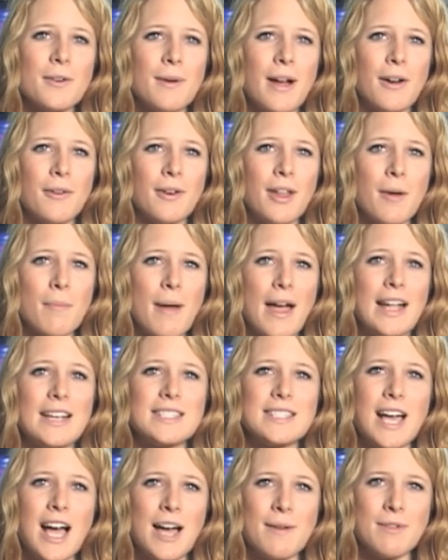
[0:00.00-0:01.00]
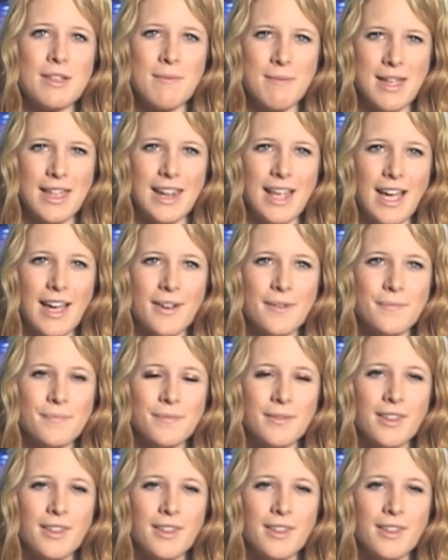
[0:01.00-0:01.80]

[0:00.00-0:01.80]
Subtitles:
Roundup at Tommy Media.